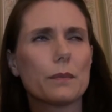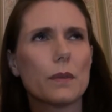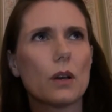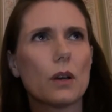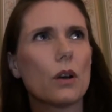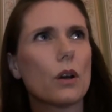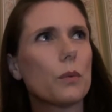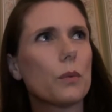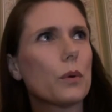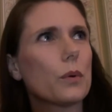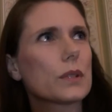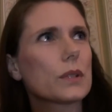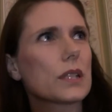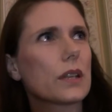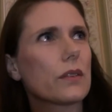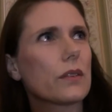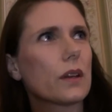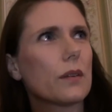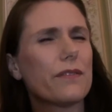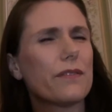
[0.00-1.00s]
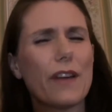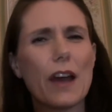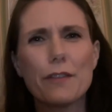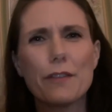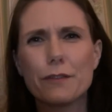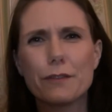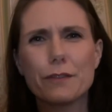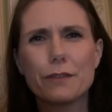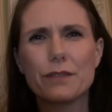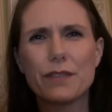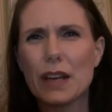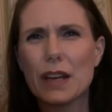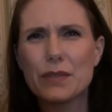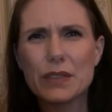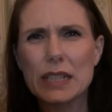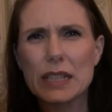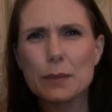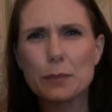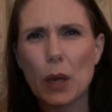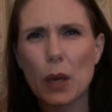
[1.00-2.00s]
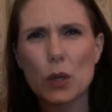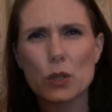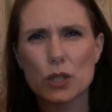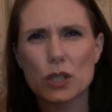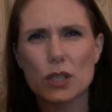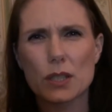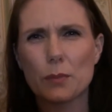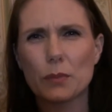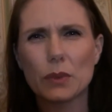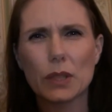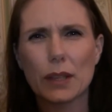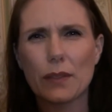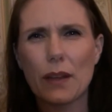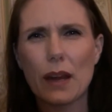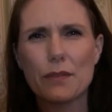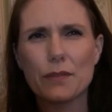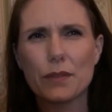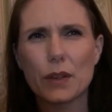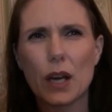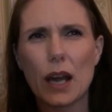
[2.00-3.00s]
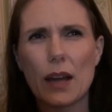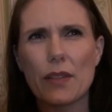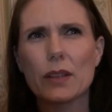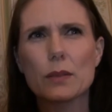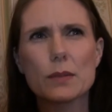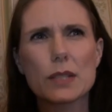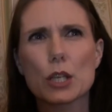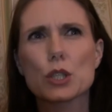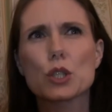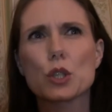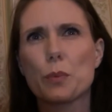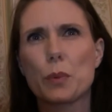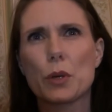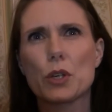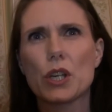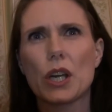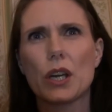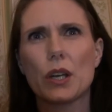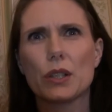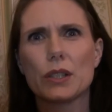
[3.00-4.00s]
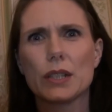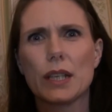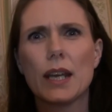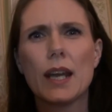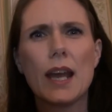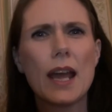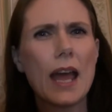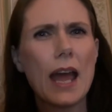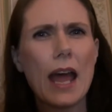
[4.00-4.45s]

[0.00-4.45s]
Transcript: oh, what was it, the £15 or something like that for, I think it was a Superdry hoodie